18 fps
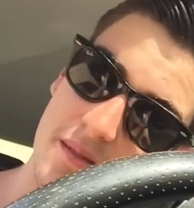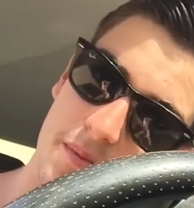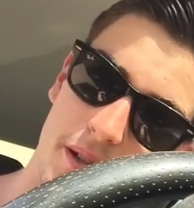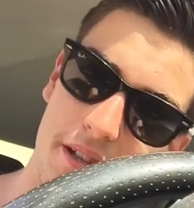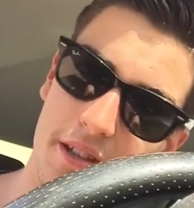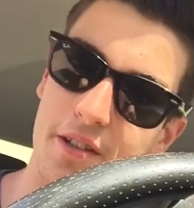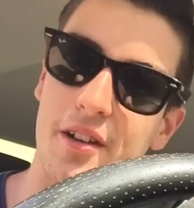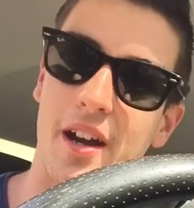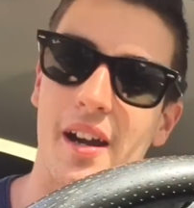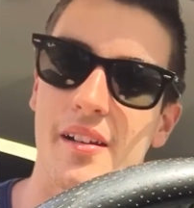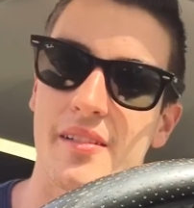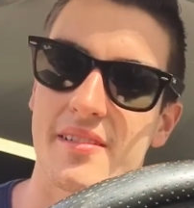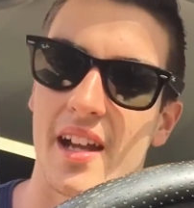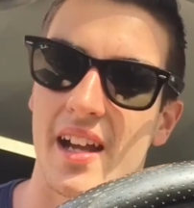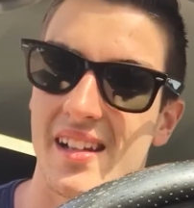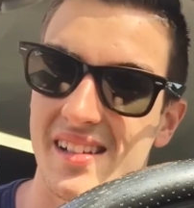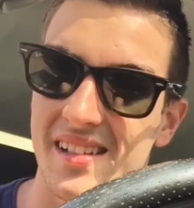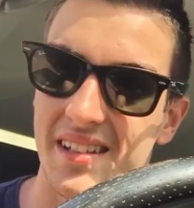is one of the
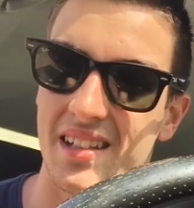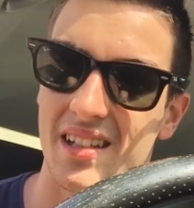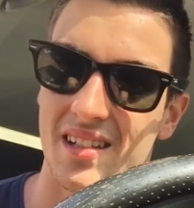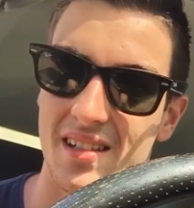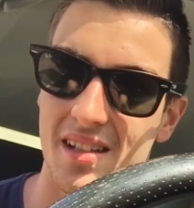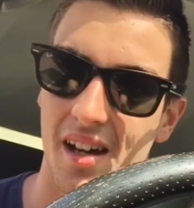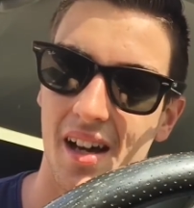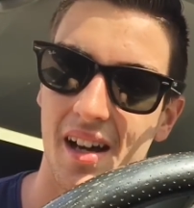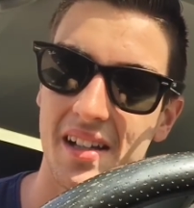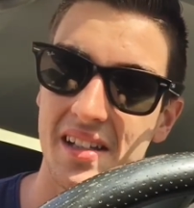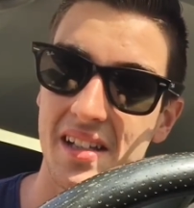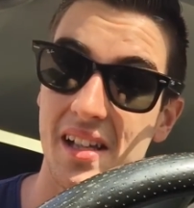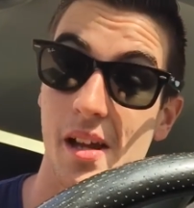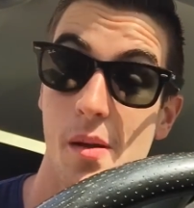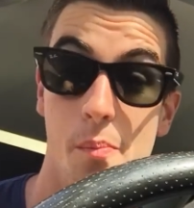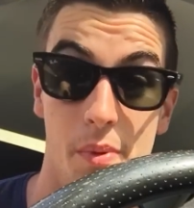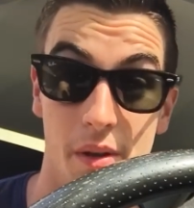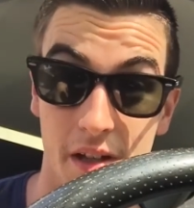greatest days in the entire
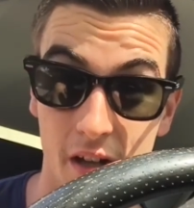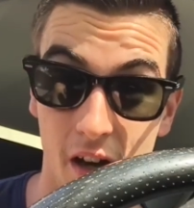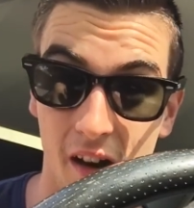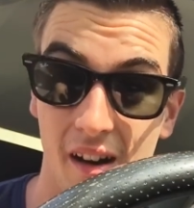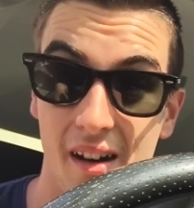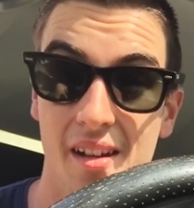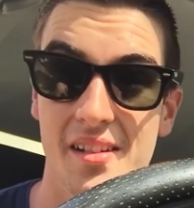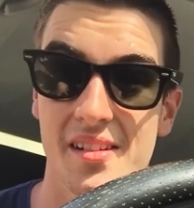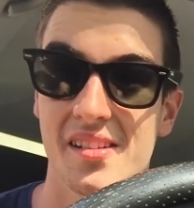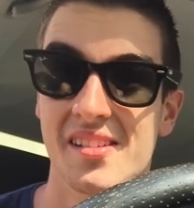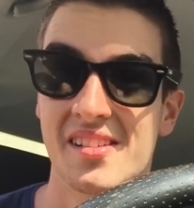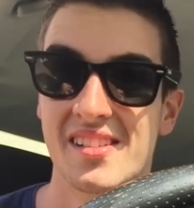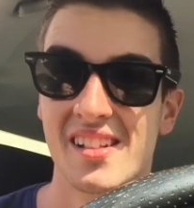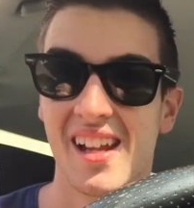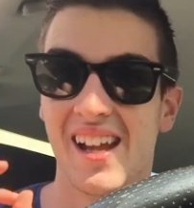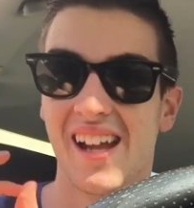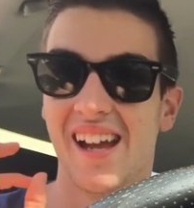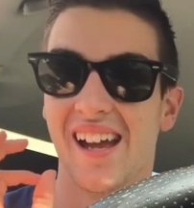year
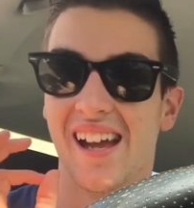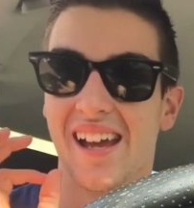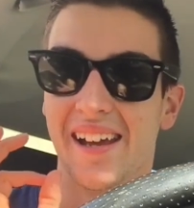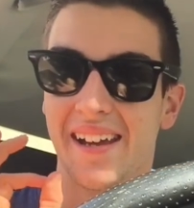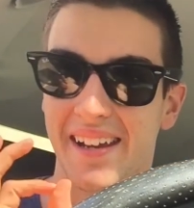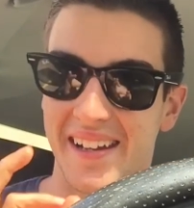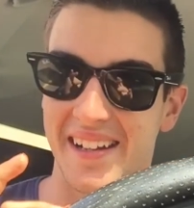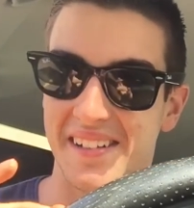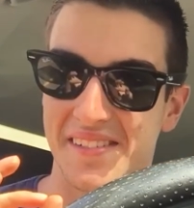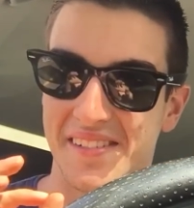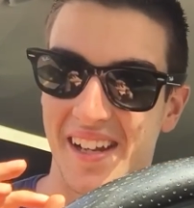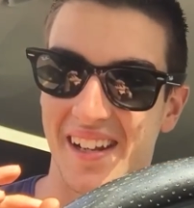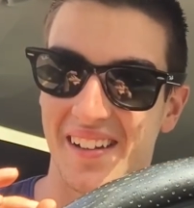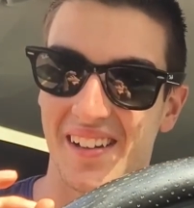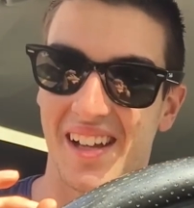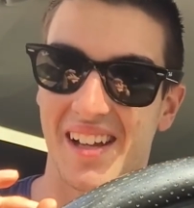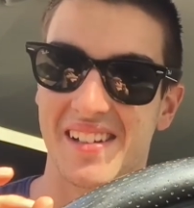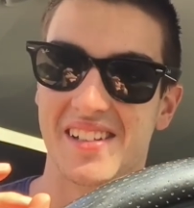because it is
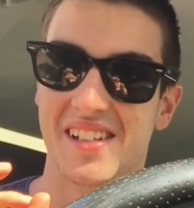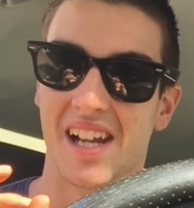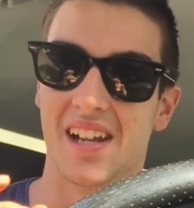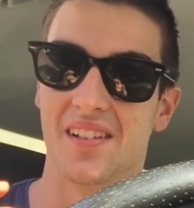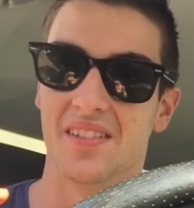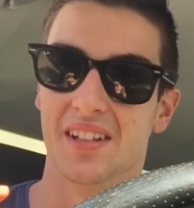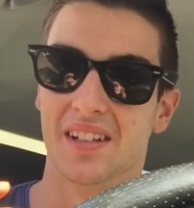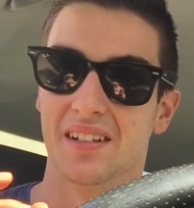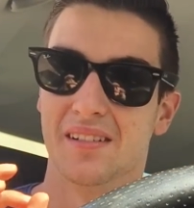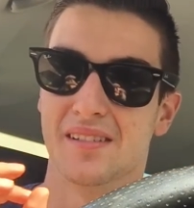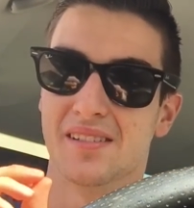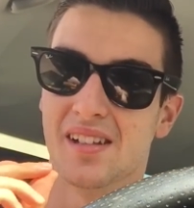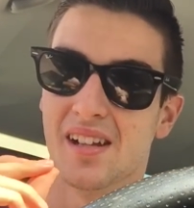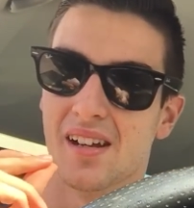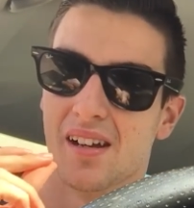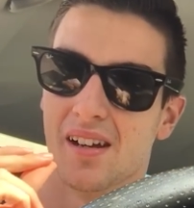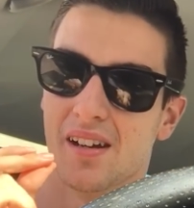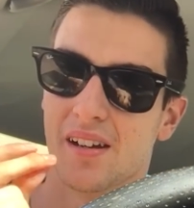daylight savings.
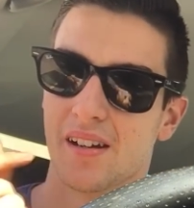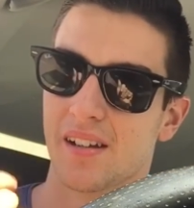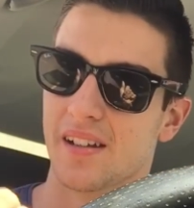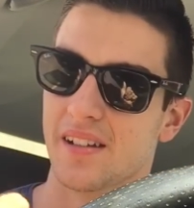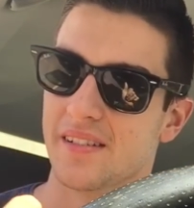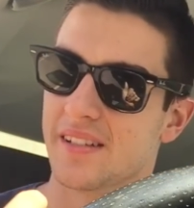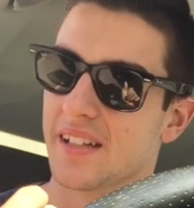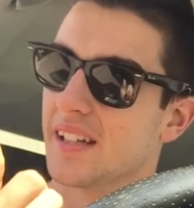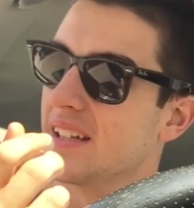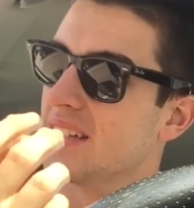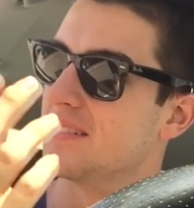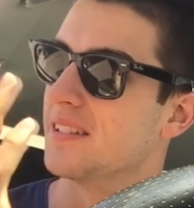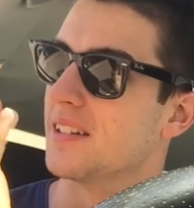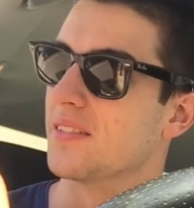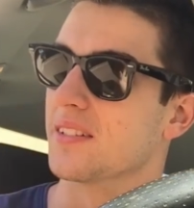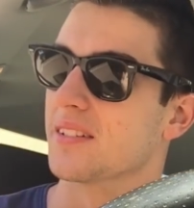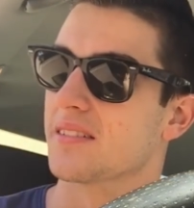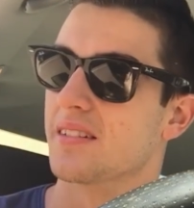Is daylight
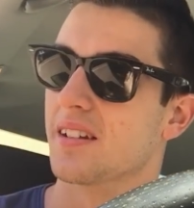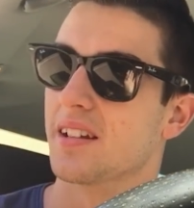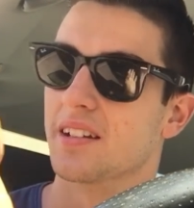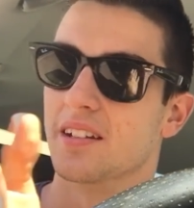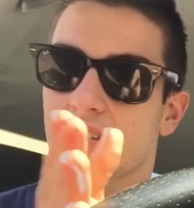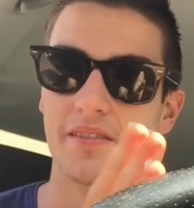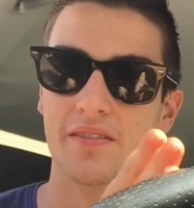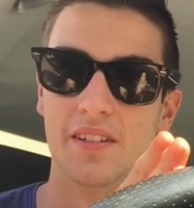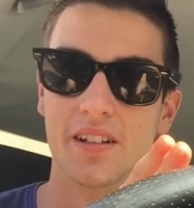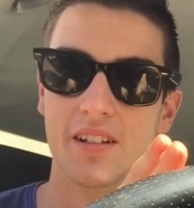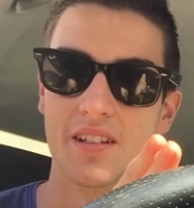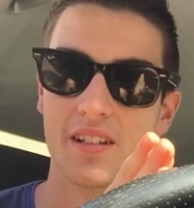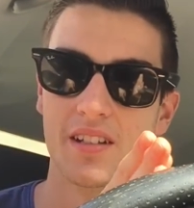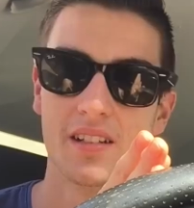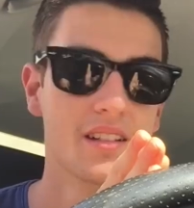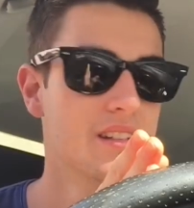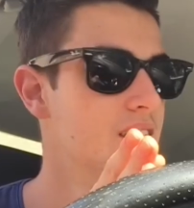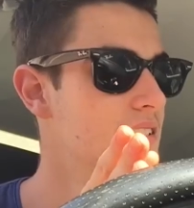savings starting or
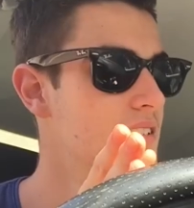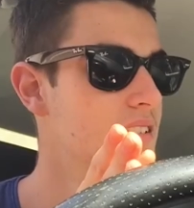finishing?